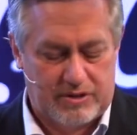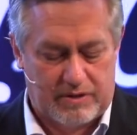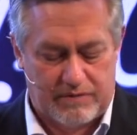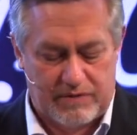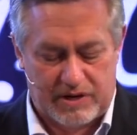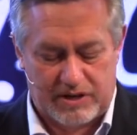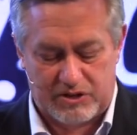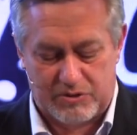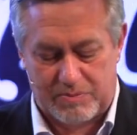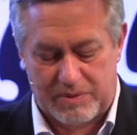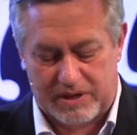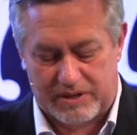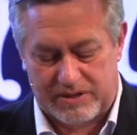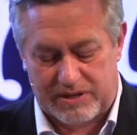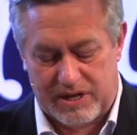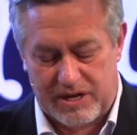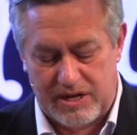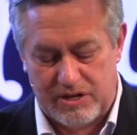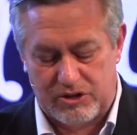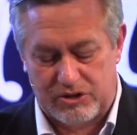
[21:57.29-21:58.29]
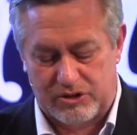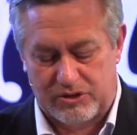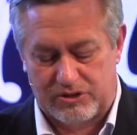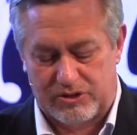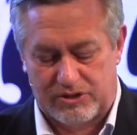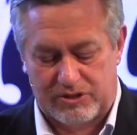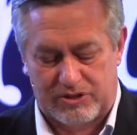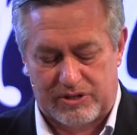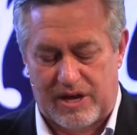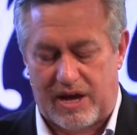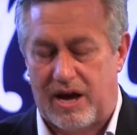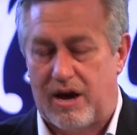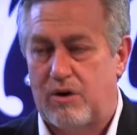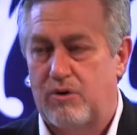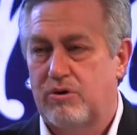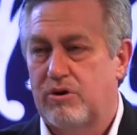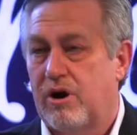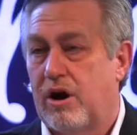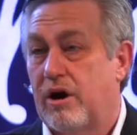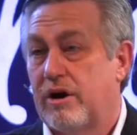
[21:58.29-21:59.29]
of expectations as to
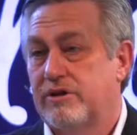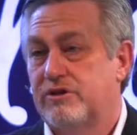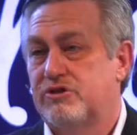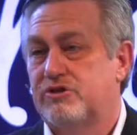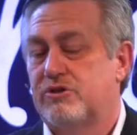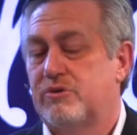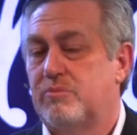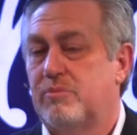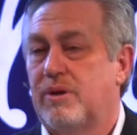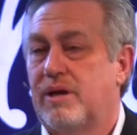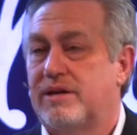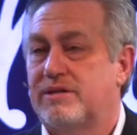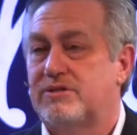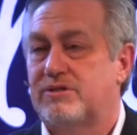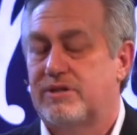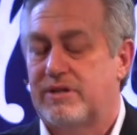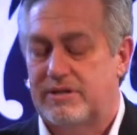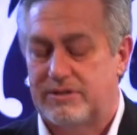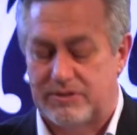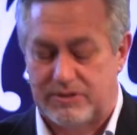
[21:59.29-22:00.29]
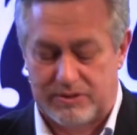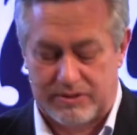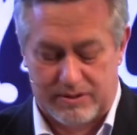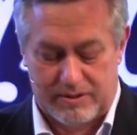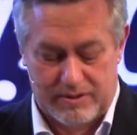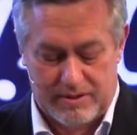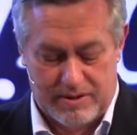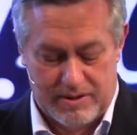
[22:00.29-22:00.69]
how God should bless us